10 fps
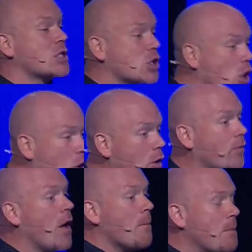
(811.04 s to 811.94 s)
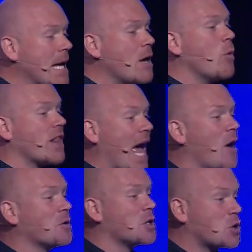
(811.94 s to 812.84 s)
Serve me
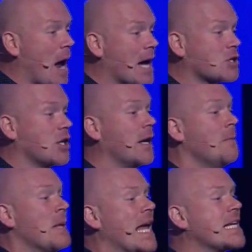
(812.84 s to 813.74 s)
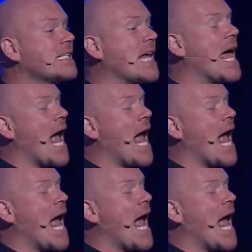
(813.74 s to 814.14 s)
without distraction, He's saying,